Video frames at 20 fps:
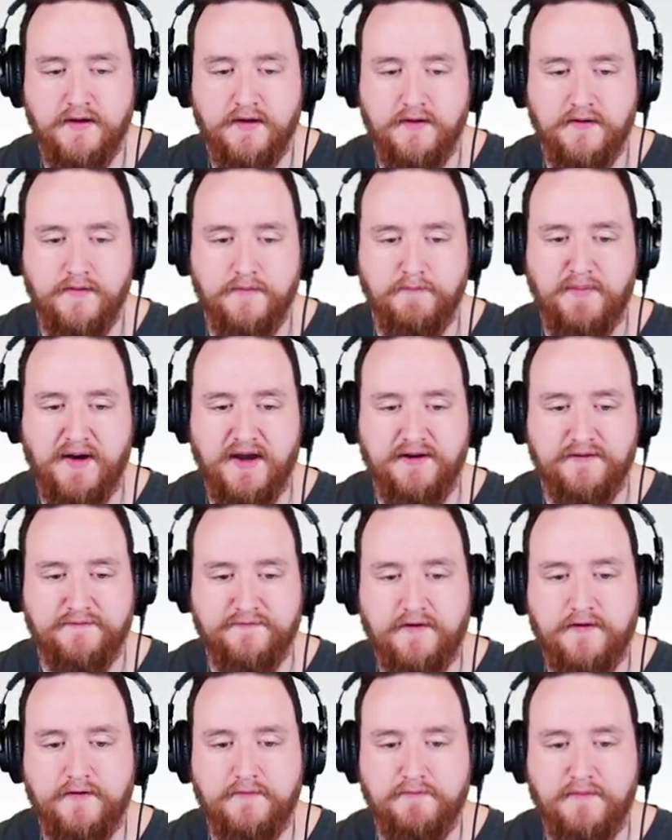By
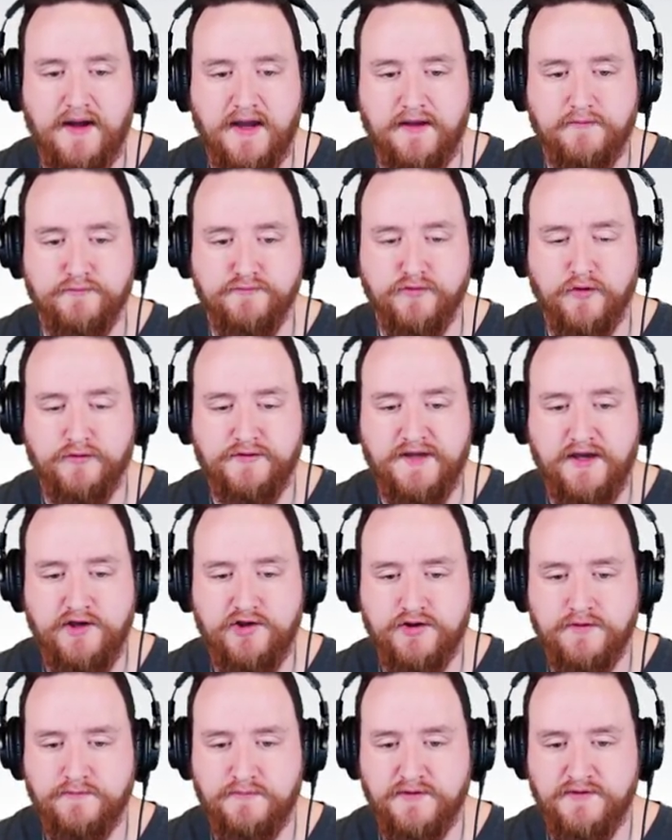default, my
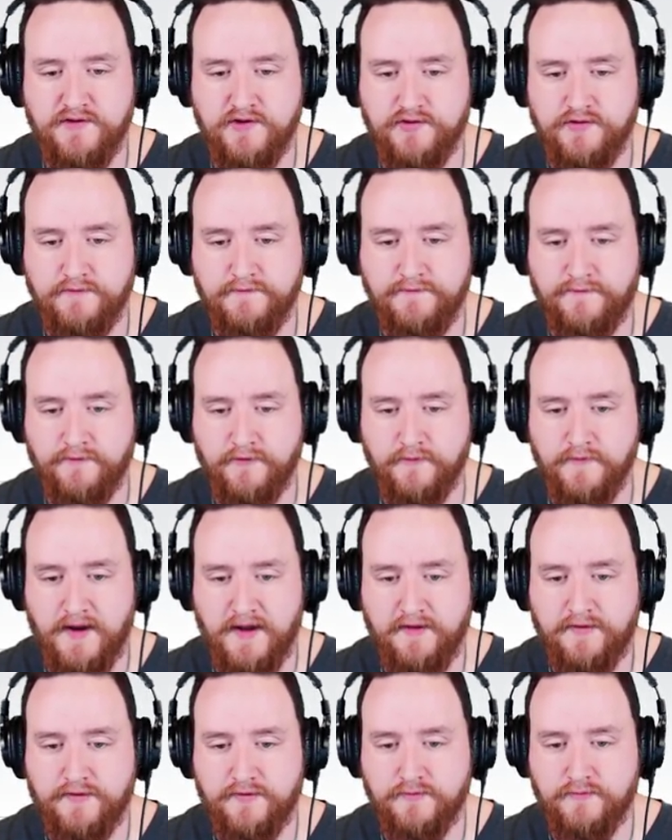rotation position for my
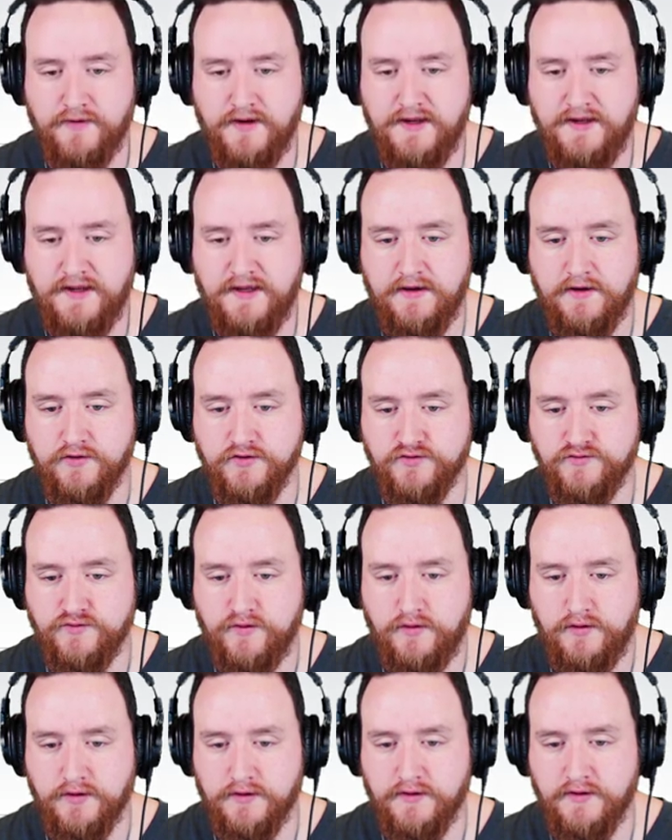3D
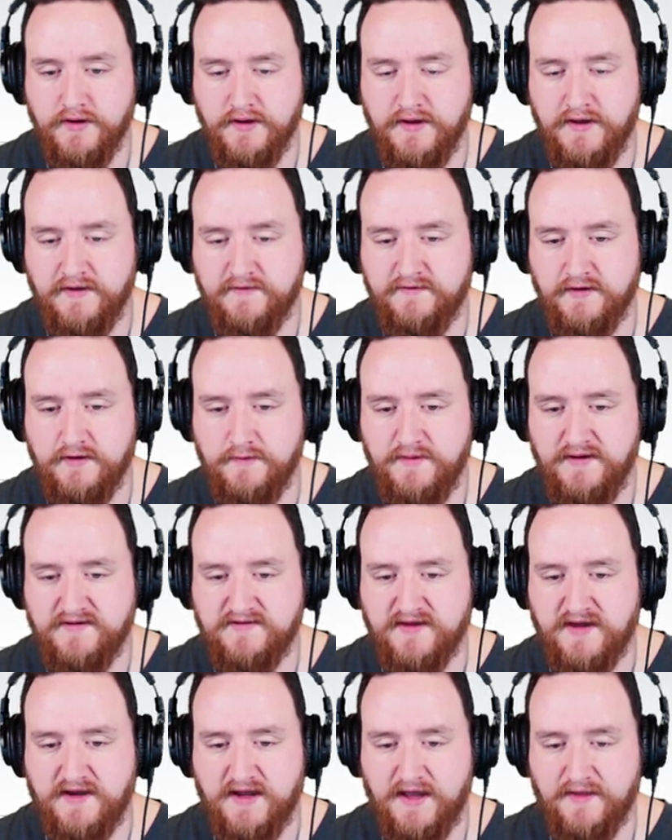controller is going to be
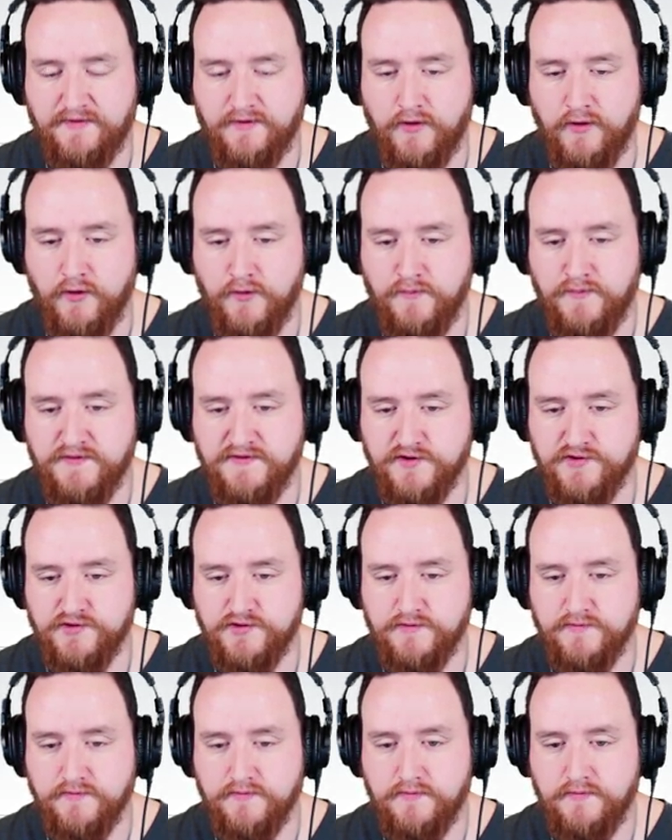set at the home
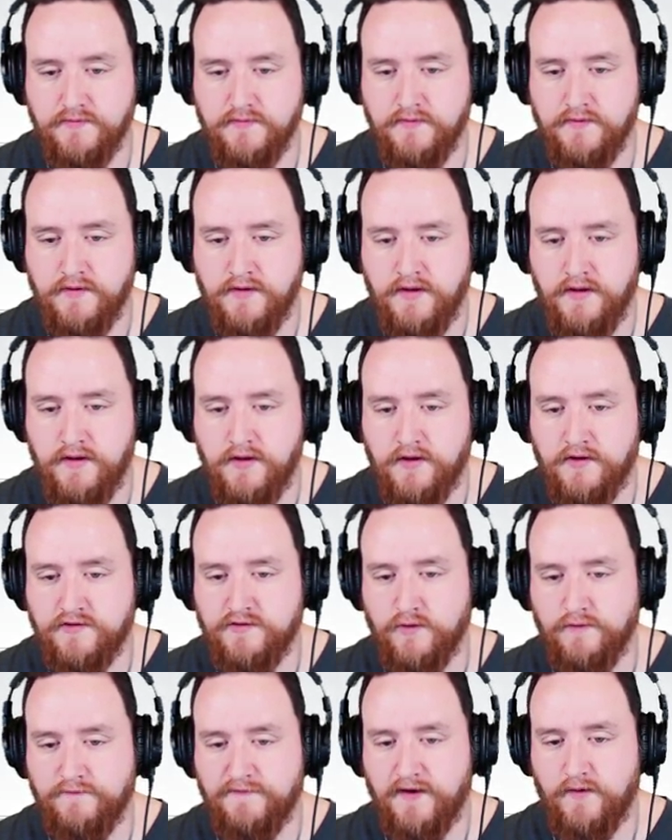position.
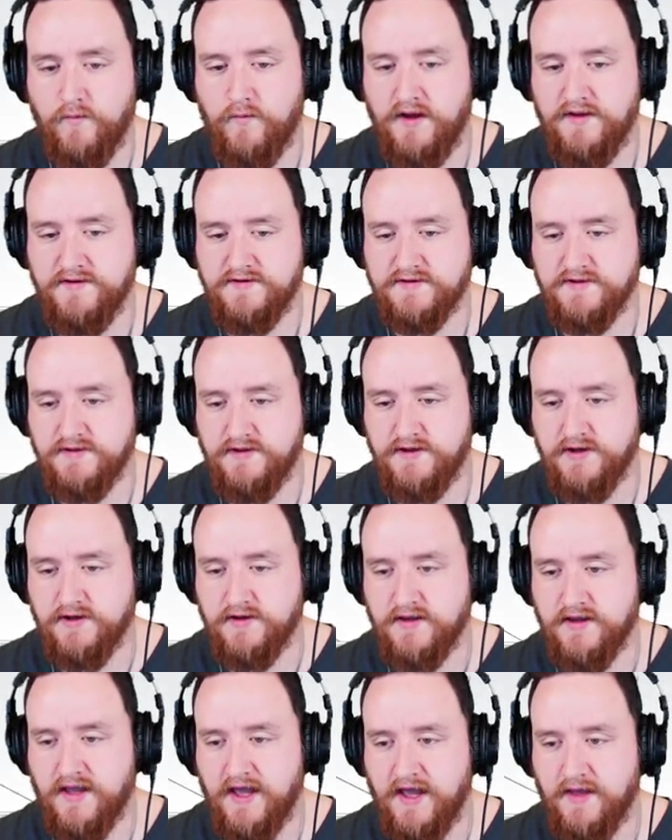So if I want to look
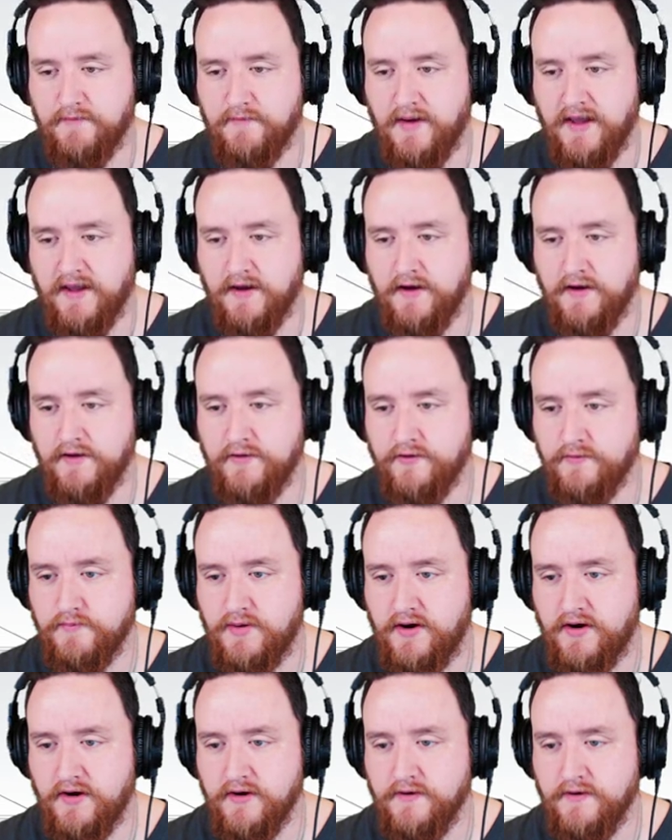at my other
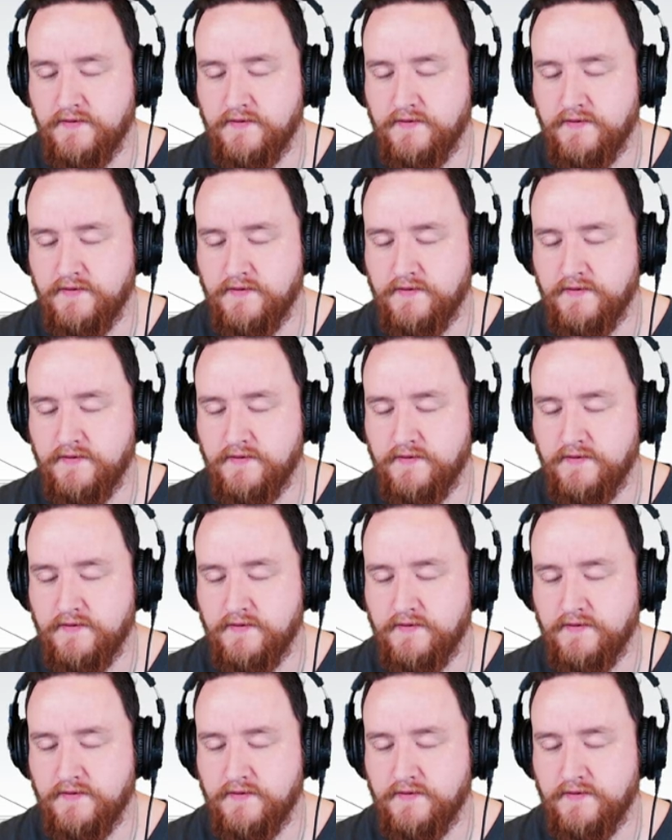part,